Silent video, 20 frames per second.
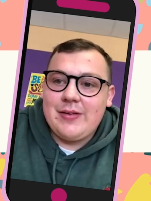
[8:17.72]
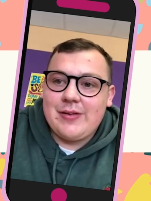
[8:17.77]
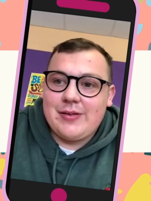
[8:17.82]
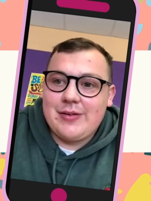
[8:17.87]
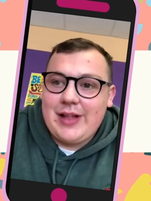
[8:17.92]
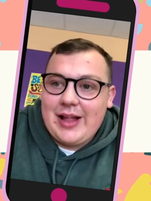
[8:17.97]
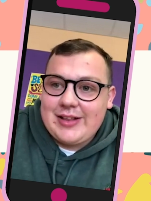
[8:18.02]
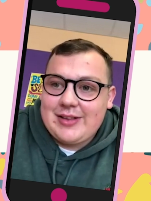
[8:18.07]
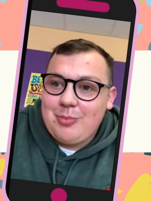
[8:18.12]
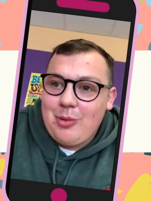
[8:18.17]

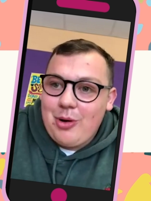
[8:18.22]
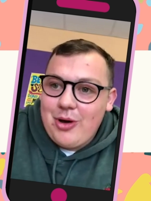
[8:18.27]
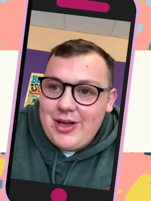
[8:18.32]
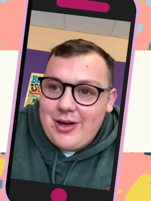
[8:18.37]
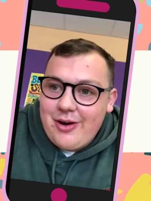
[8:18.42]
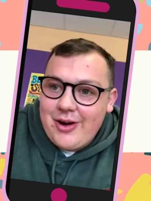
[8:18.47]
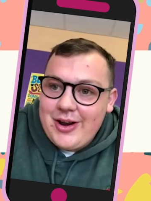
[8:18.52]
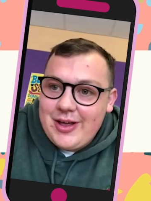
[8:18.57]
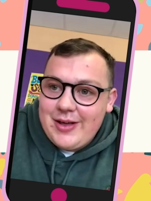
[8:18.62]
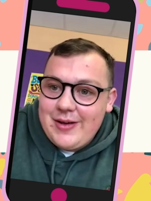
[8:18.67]
So that's my
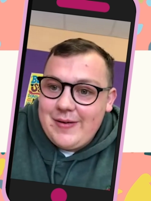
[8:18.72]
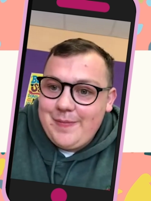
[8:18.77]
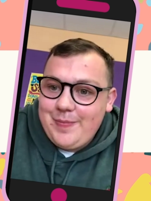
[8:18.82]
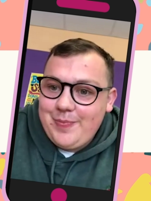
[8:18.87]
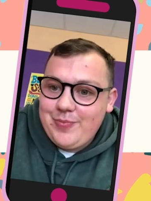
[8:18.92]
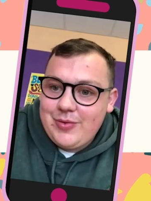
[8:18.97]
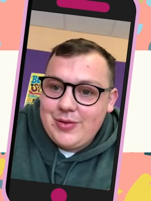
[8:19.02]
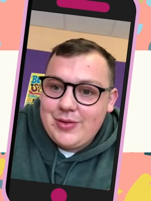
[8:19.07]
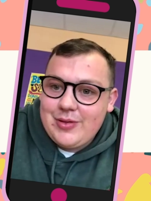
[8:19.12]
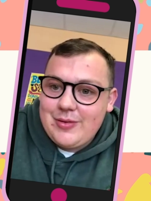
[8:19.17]
kind of
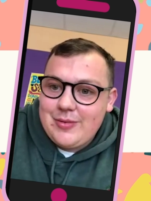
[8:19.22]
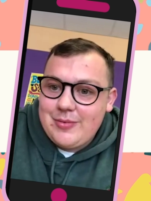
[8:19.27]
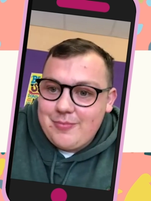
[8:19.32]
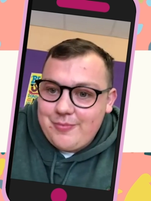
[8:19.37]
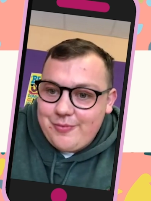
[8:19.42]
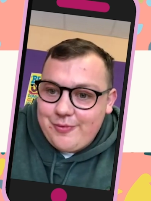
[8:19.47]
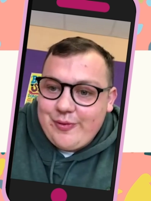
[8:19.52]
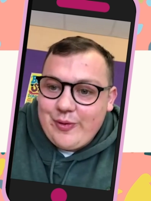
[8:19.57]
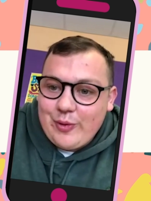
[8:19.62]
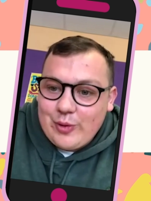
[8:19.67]

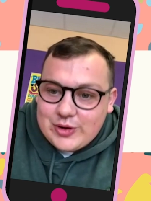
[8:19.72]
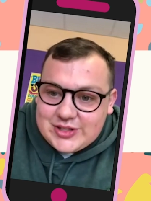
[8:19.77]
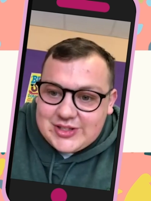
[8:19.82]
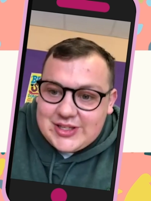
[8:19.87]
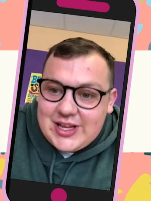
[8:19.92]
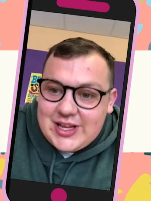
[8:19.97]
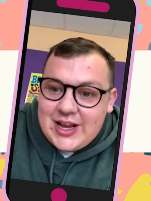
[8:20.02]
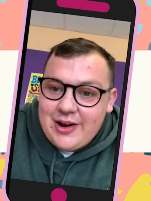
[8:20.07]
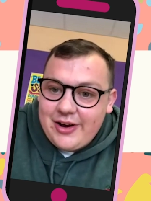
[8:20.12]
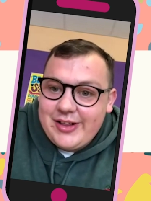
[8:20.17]

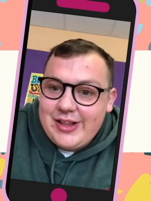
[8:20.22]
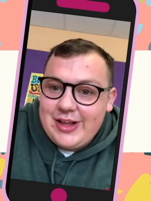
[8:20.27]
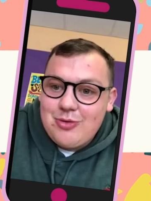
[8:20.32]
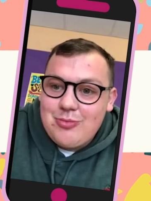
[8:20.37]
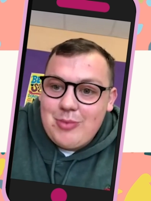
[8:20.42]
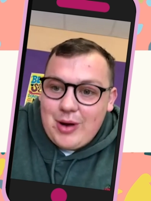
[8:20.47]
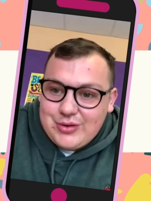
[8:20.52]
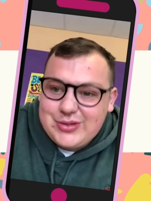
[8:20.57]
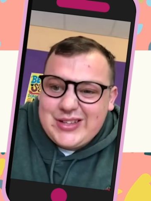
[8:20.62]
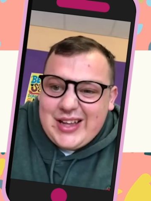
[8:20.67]
first thing I
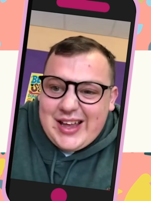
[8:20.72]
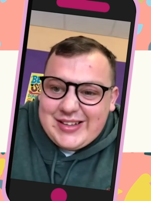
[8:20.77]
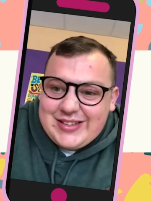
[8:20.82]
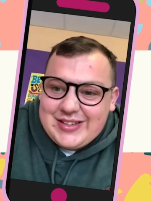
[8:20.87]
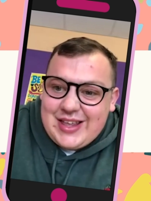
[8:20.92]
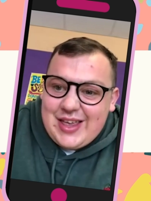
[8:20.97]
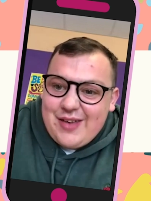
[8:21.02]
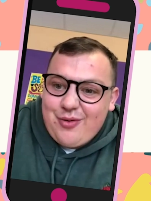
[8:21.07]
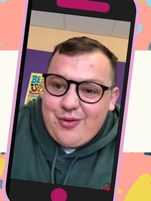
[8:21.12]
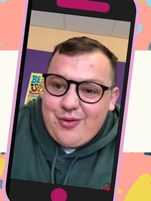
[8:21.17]
do most
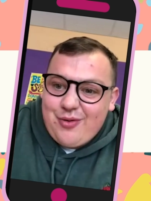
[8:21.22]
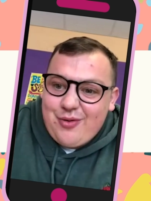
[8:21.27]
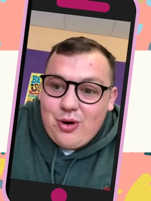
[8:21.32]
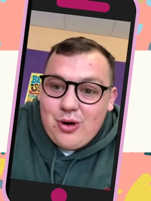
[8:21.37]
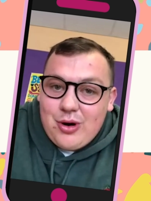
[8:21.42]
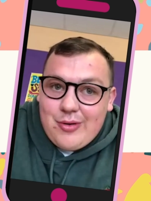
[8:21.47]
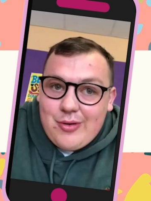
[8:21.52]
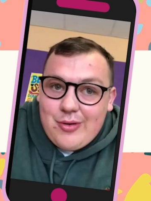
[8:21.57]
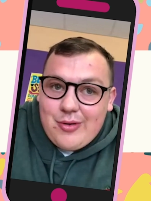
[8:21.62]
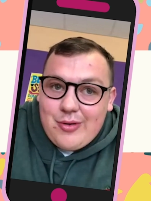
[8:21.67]
days is give
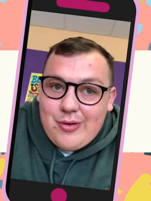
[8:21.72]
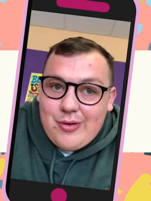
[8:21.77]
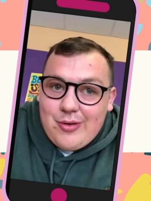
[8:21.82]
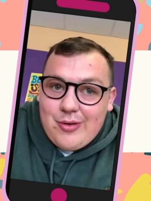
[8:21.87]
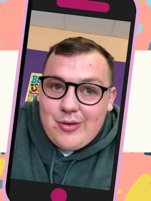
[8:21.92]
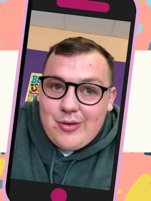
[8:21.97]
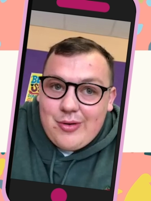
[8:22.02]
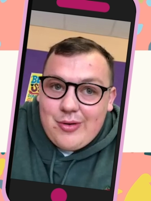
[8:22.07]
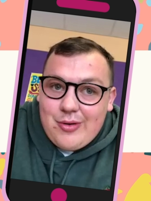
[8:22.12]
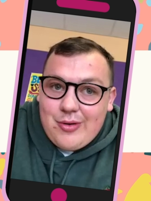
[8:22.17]
her a ring or
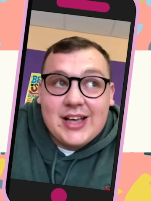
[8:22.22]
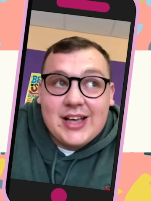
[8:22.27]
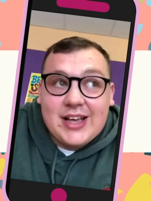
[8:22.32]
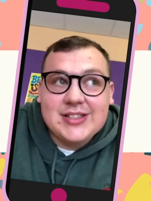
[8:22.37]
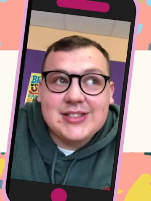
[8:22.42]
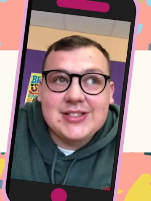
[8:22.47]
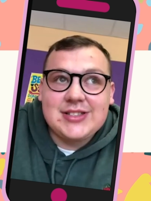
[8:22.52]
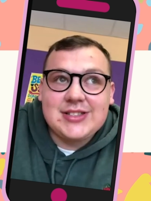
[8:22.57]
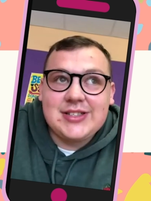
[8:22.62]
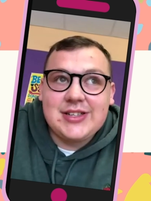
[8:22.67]
a
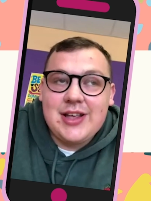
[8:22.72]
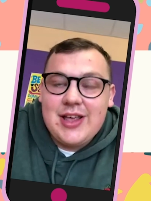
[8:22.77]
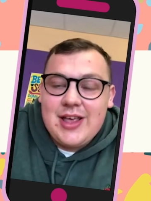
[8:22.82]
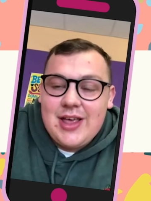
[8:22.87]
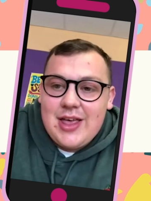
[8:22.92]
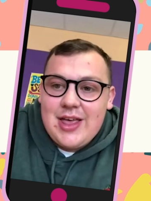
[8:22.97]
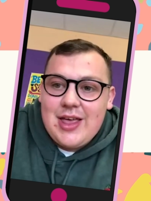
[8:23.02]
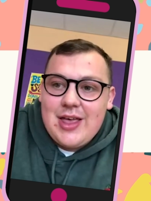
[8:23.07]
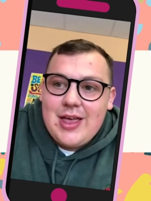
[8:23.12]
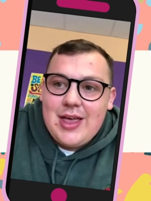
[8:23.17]
text.
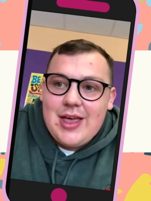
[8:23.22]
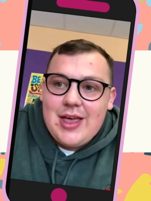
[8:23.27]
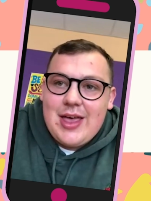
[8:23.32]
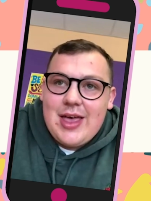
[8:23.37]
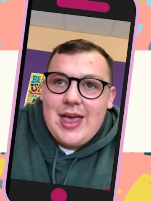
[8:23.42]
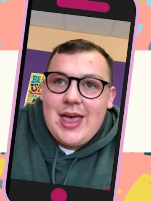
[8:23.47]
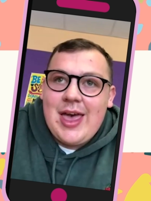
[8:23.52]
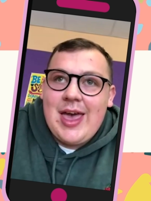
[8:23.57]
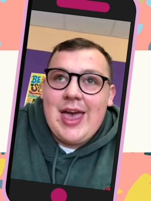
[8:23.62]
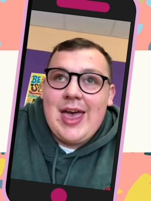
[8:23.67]

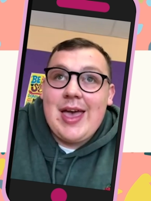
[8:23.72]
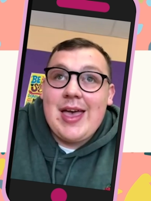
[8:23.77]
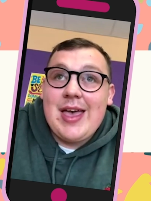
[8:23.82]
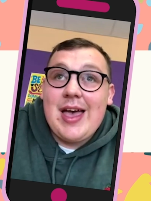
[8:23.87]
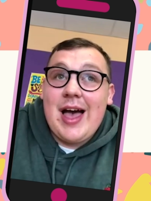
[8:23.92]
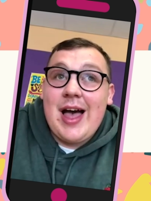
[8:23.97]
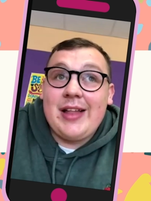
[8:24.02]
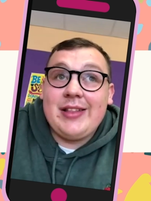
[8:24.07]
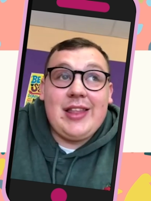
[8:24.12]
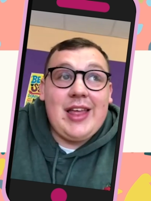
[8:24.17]

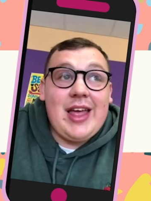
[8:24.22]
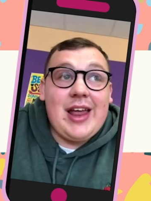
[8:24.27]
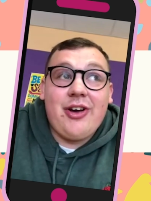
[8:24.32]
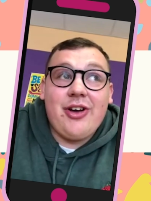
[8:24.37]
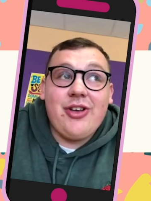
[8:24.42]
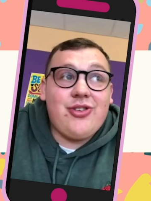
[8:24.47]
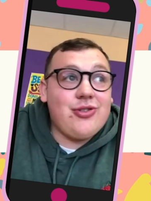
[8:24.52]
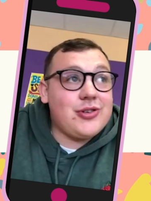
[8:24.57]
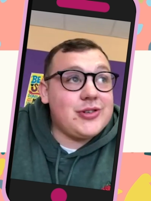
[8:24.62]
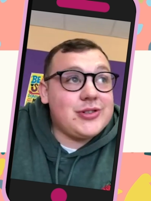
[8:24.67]
And then
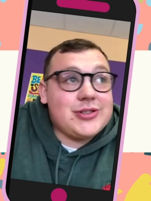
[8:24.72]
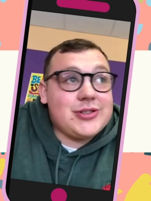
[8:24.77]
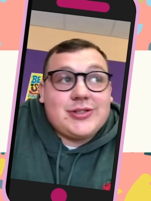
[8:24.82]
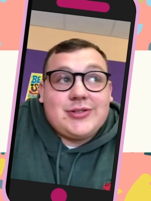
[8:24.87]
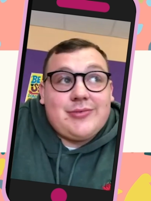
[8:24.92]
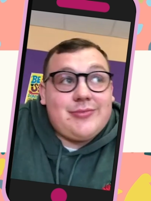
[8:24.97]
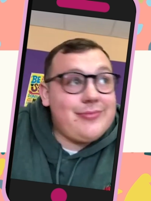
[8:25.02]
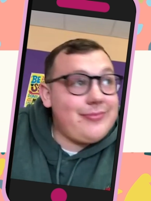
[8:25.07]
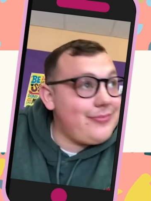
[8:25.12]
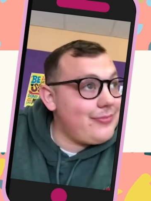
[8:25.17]
I
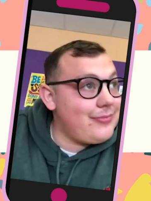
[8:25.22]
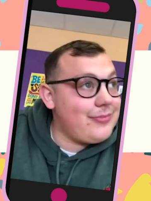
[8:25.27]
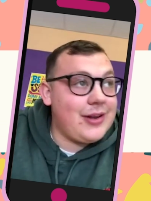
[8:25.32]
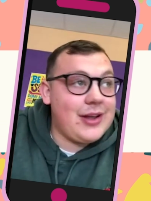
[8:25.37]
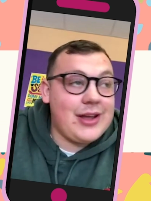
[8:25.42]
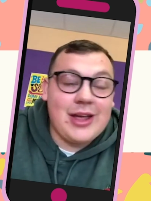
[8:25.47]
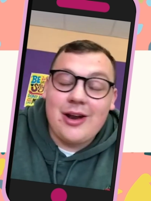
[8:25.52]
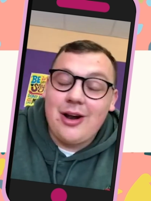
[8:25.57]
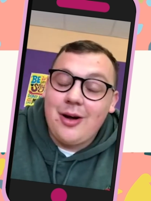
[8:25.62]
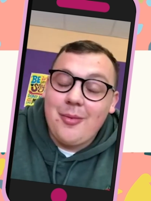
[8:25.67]
just
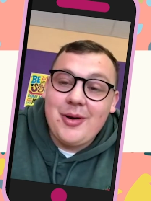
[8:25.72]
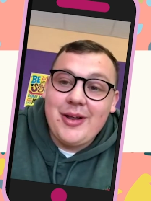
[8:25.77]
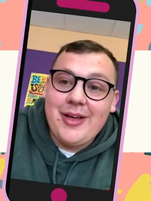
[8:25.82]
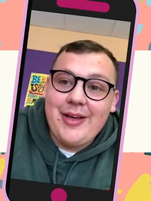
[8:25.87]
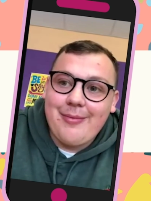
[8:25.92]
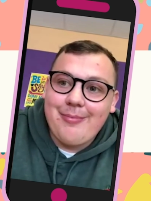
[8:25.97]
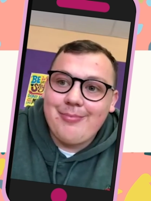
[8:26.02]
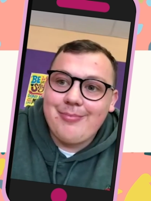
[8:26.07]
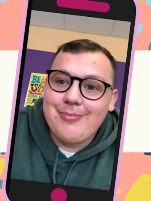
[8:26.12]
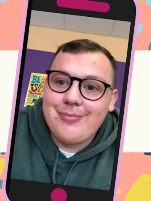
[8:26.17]
get on with
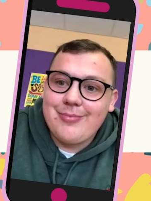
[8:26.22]
it.